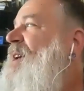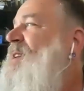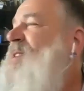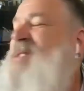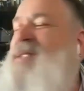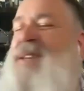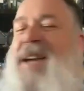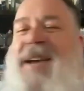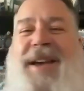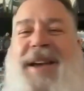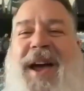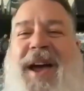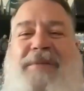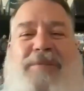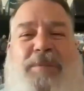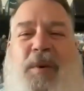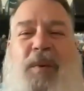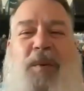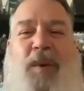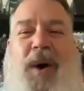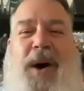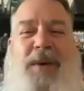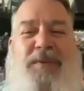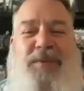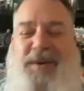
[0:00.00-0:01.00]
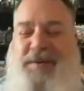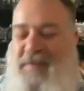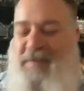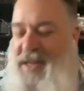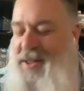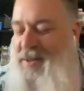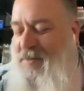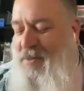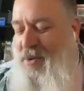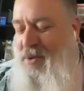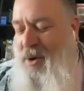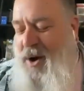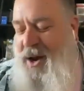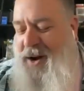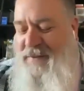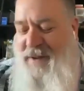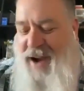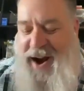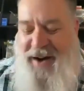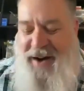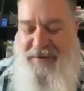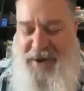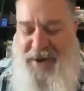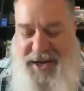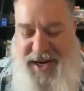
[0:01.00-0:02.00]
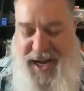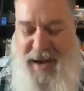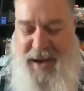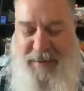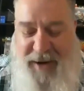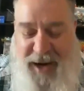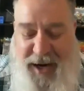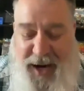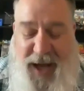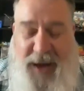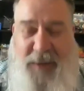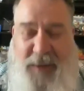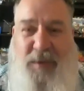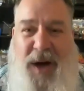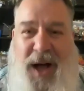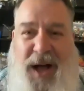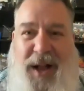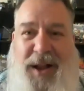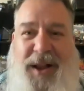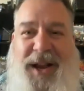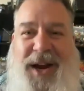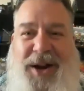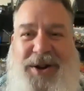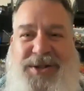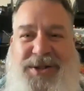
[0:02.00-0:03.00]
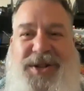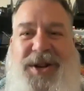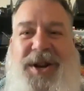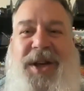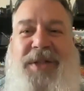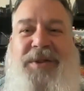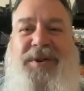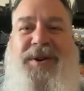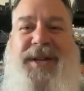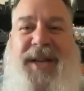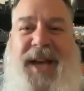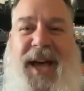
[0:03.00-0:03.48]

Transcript: except, uh, well, what would be the point of every day being like, well, here's another